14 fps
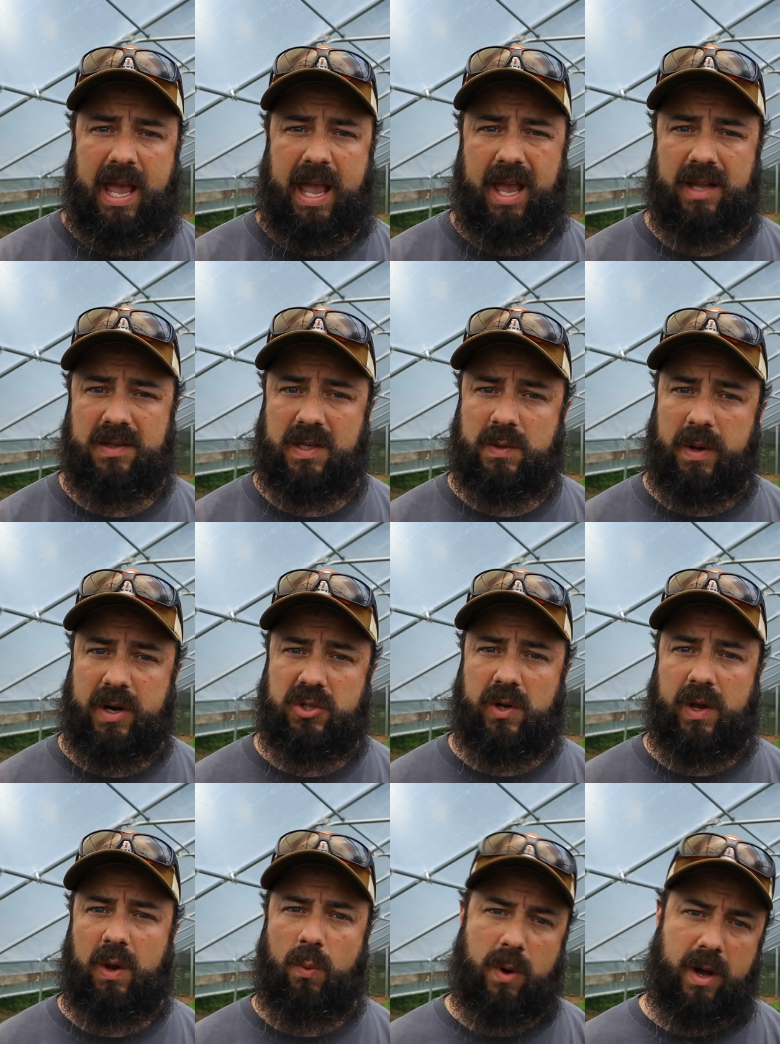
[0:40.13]
And so I just wanna
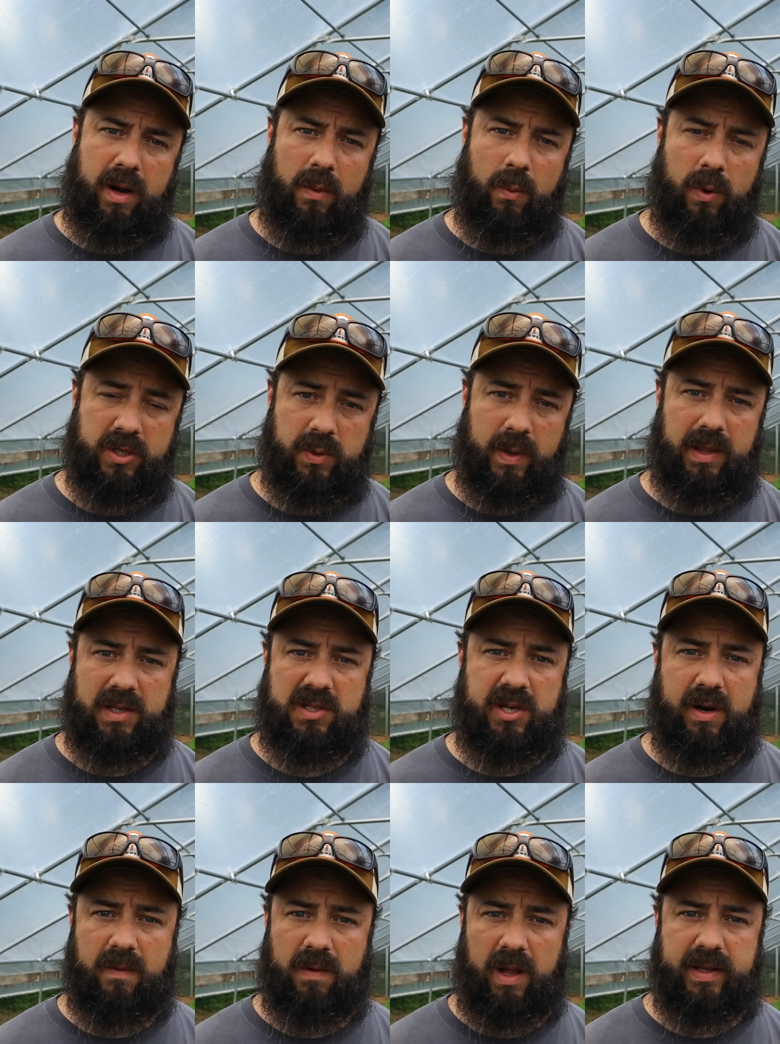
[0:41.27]
show you what we're doing this
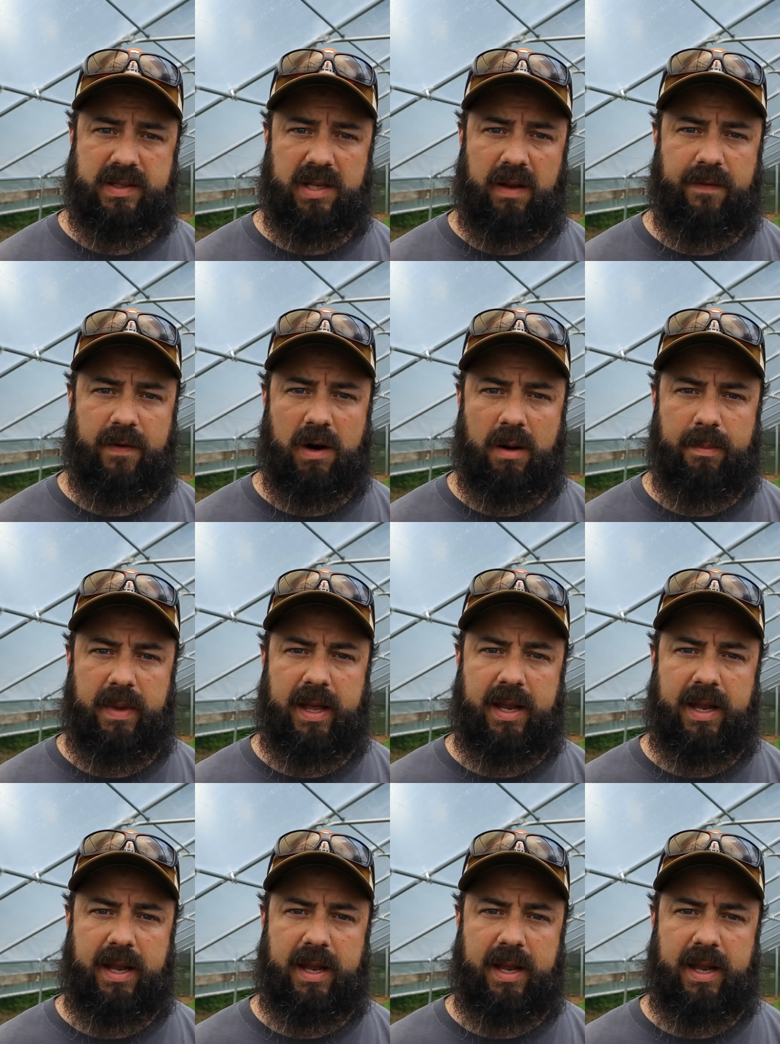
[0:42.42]
year at Raleigh City Farm